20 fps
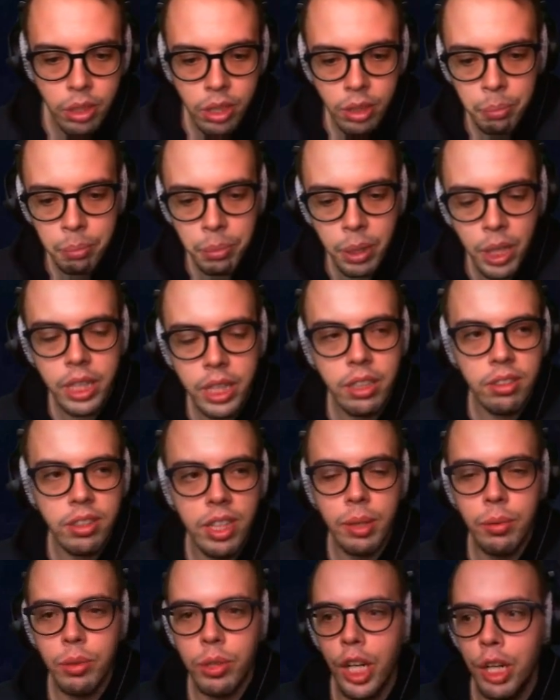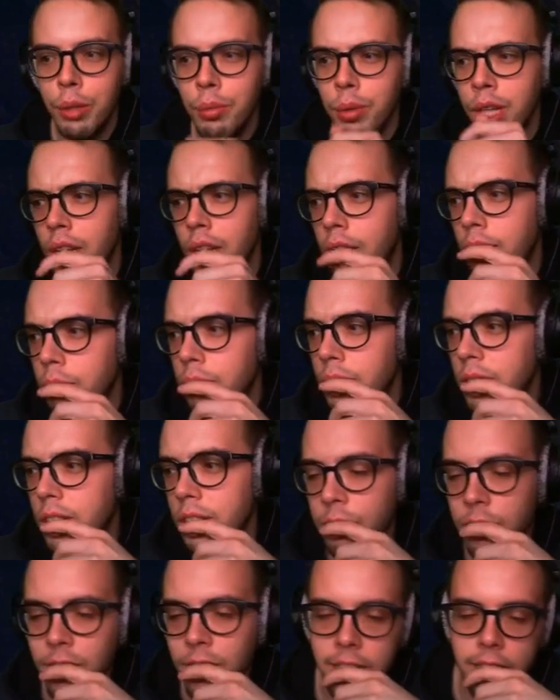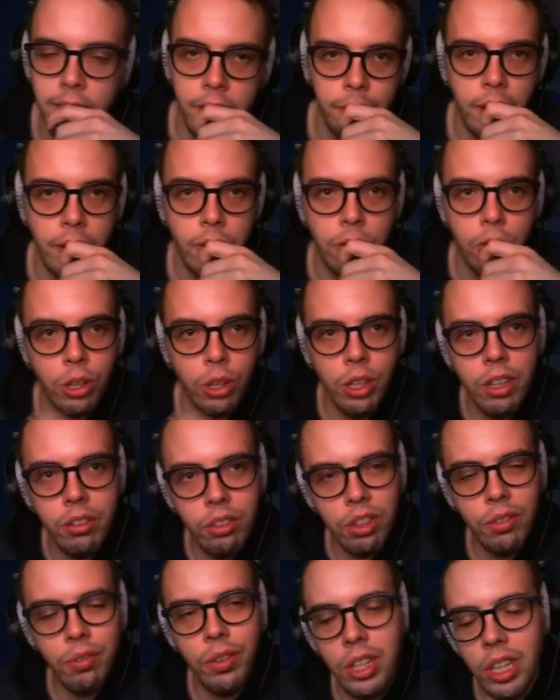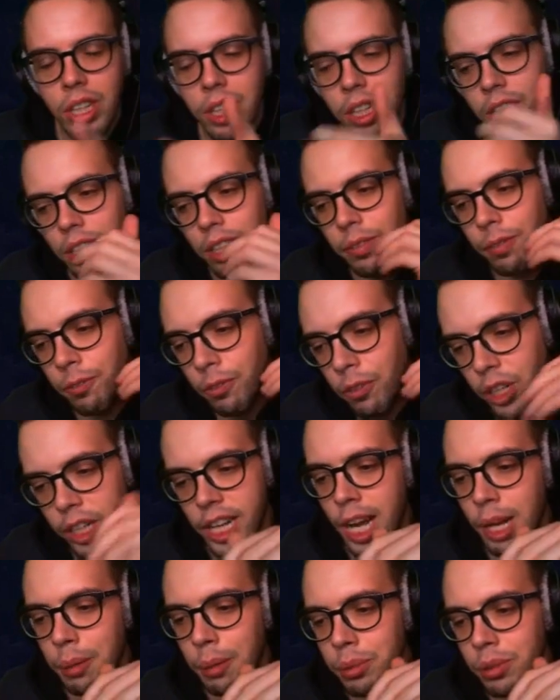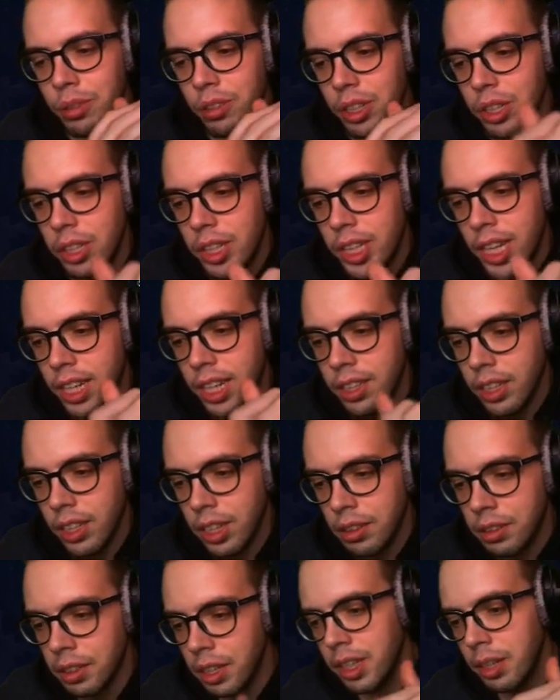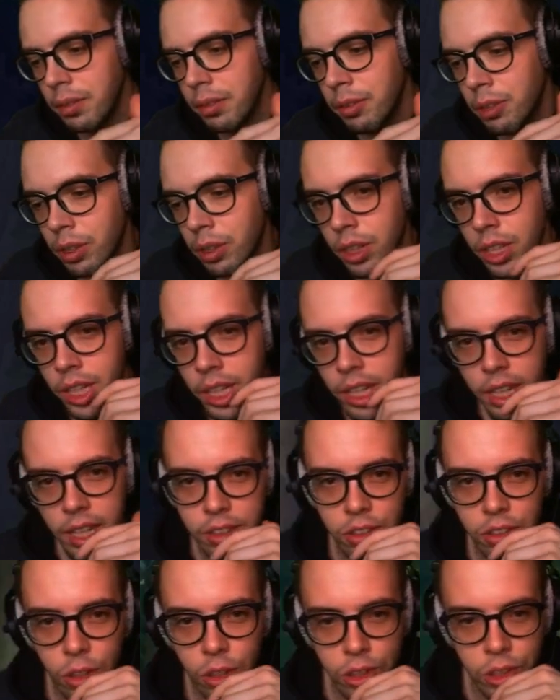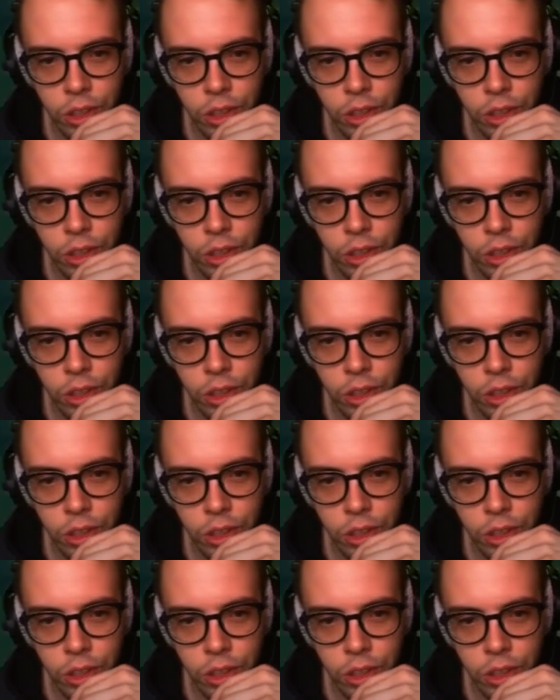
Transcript: But at the same time, as much as you want to kind of make, well, if something really happens and you can, you know, don't get me wrong, it's not you're